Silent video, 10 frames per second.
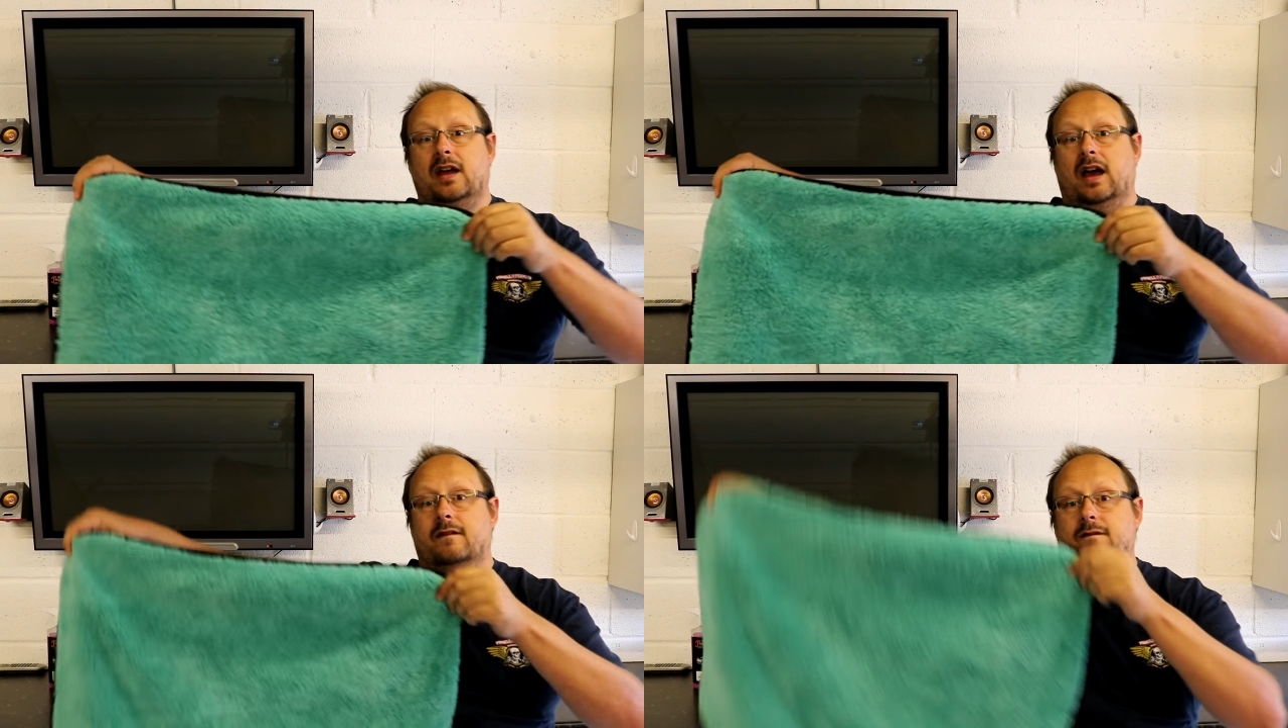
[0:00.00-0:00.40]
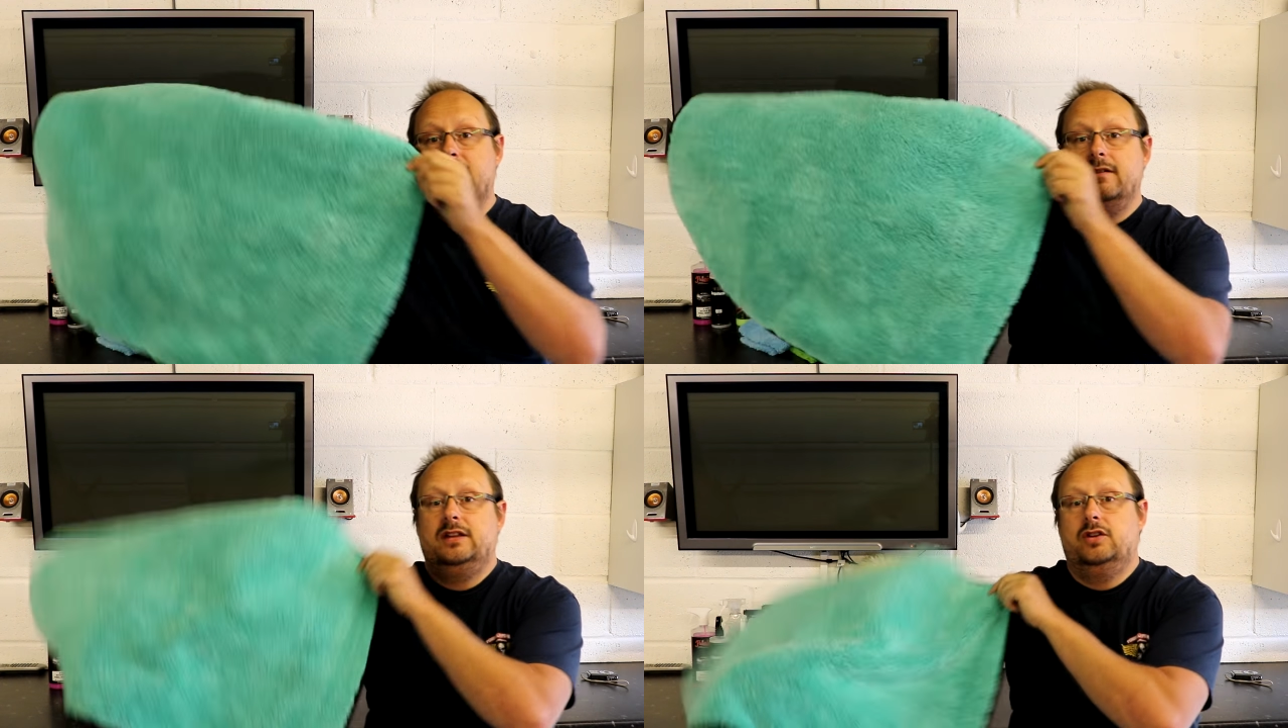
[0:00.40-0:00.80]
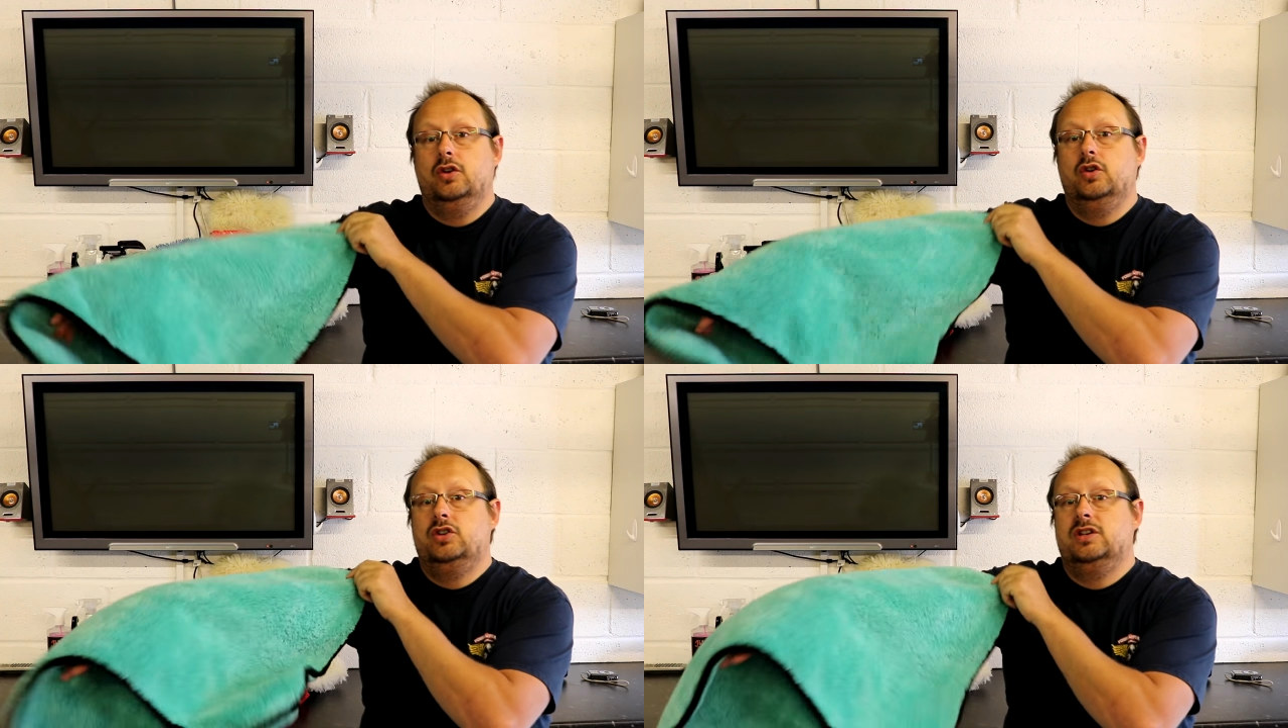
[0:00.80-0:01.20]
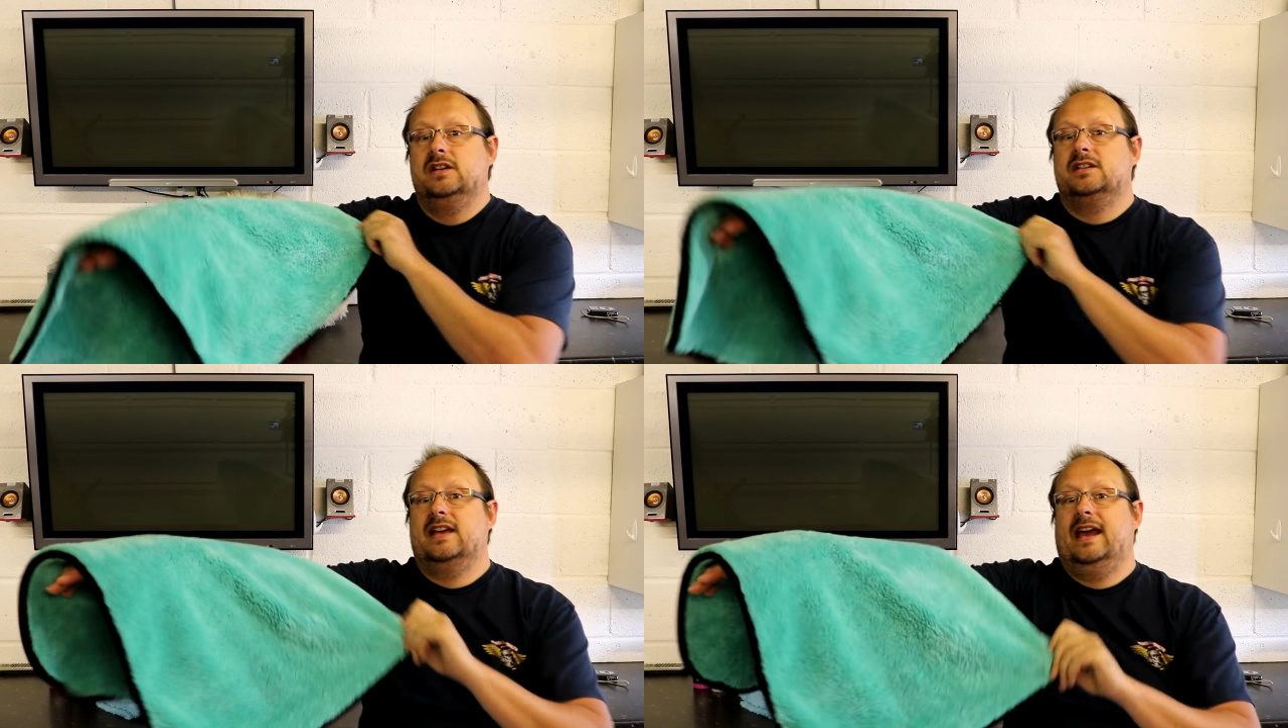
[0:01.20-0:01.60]
A very good
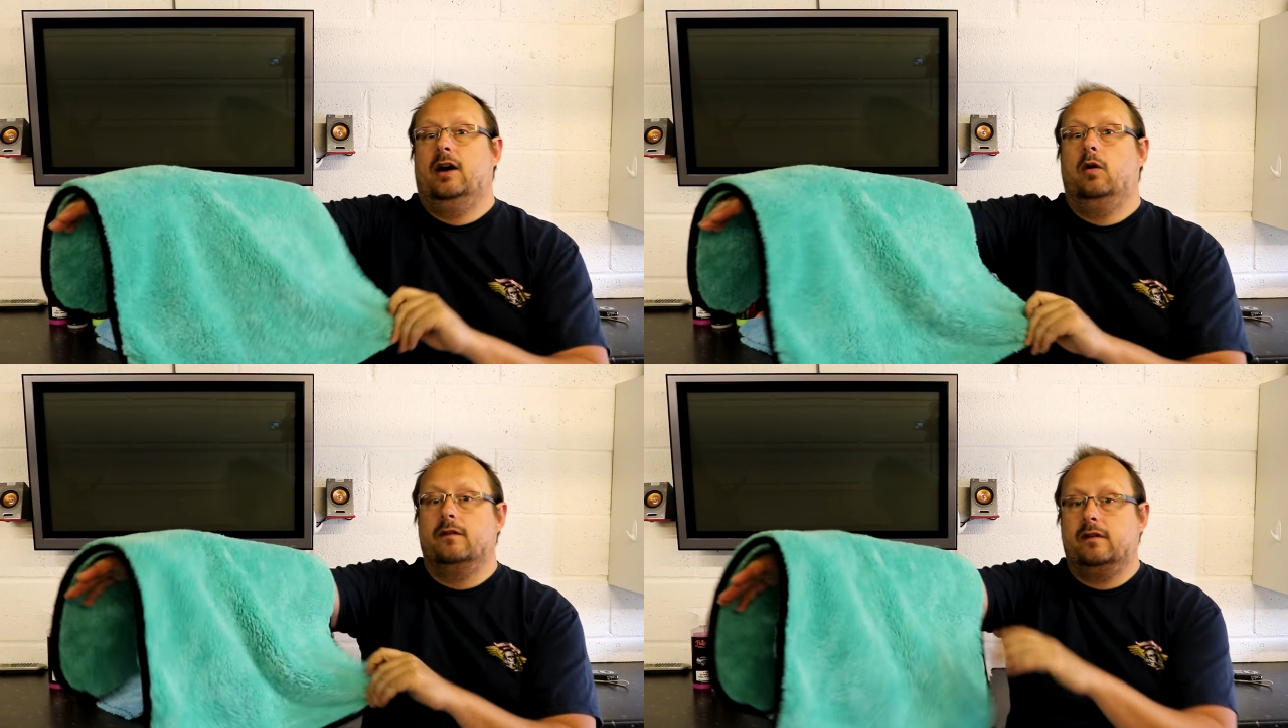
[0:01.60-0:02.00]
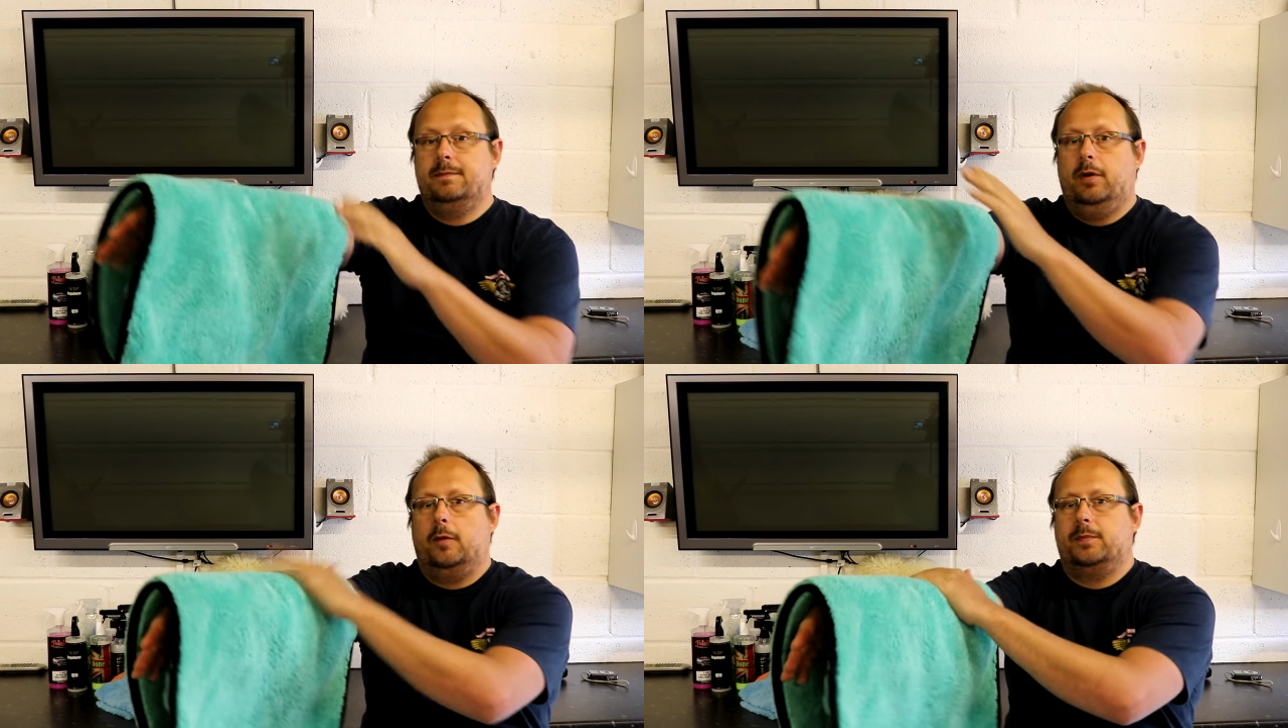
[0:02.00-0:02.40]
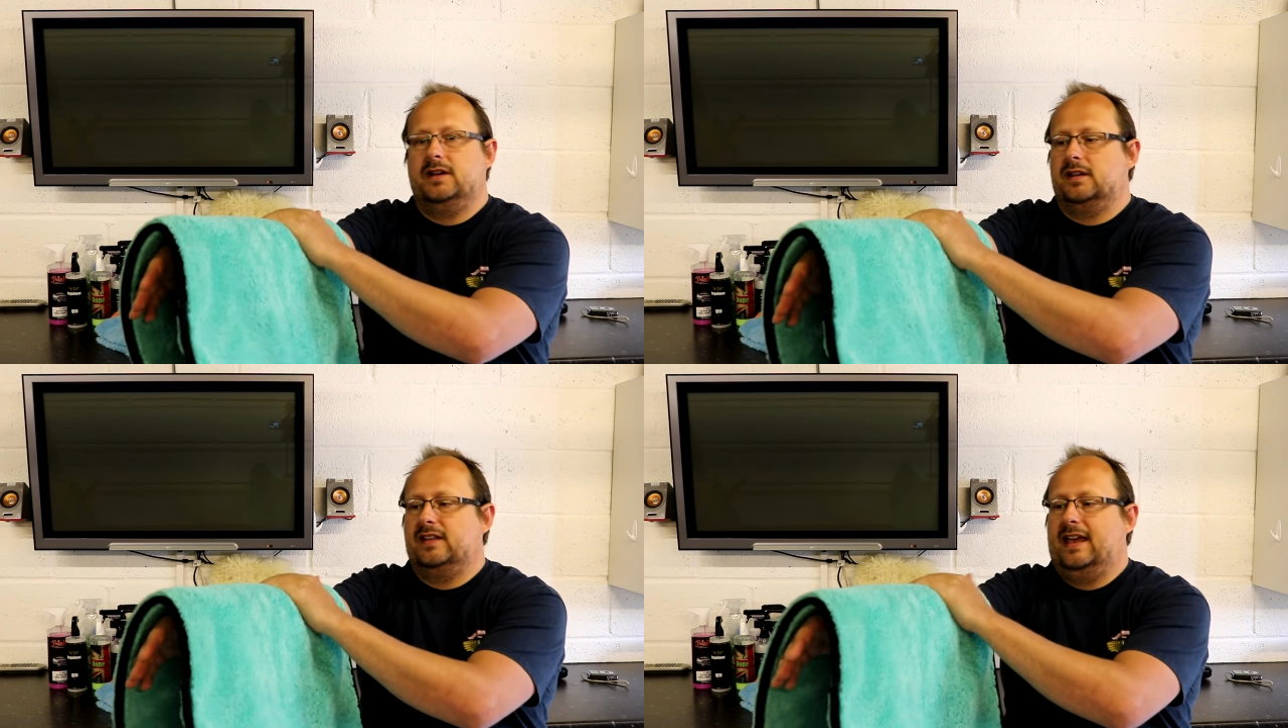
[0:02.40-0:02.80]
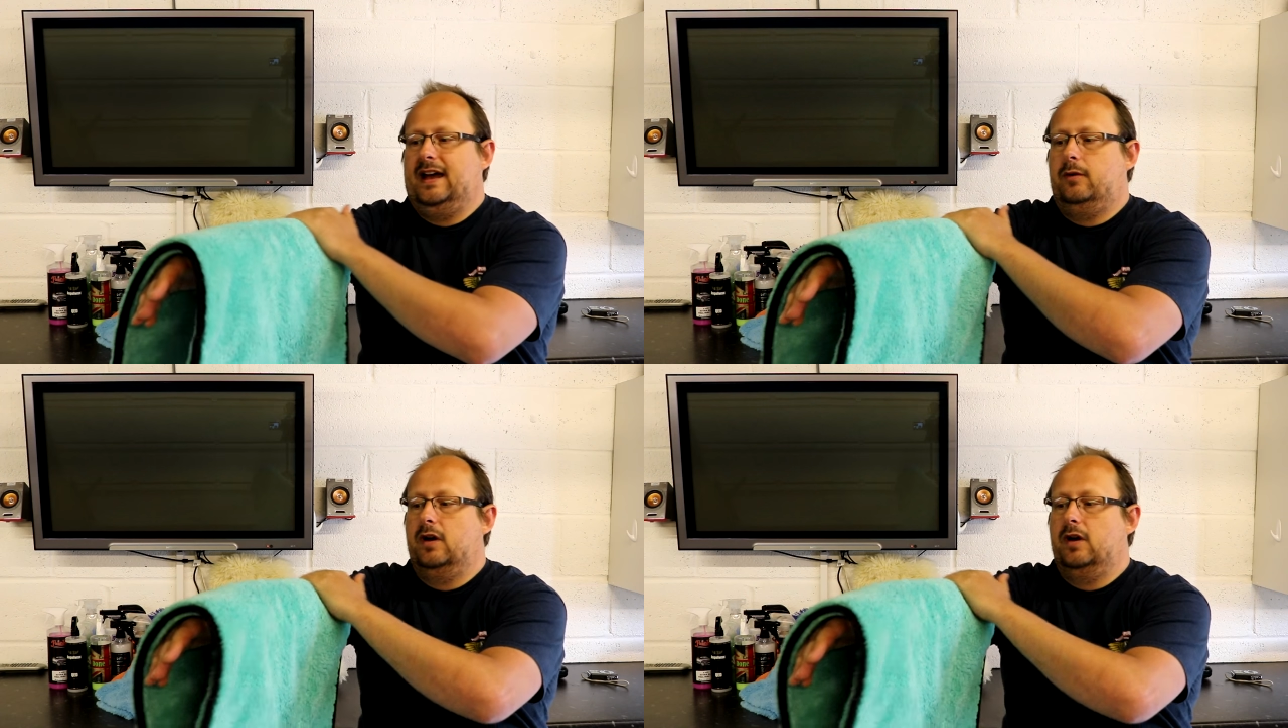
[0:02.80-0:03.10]
towel, a very popular towel,